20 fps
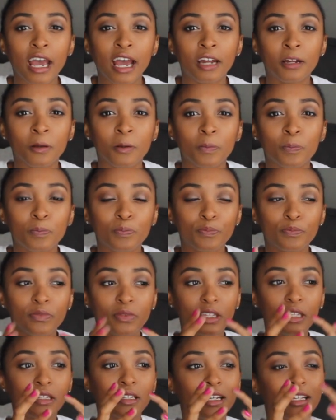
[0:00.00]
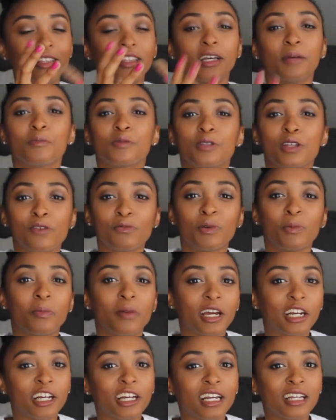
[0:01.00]
at a lump sum of
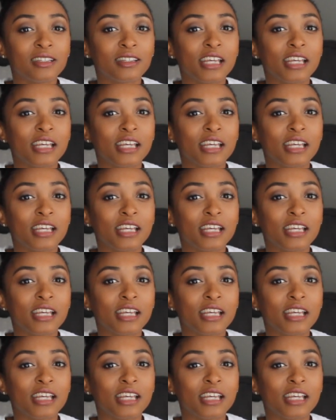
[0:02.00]
money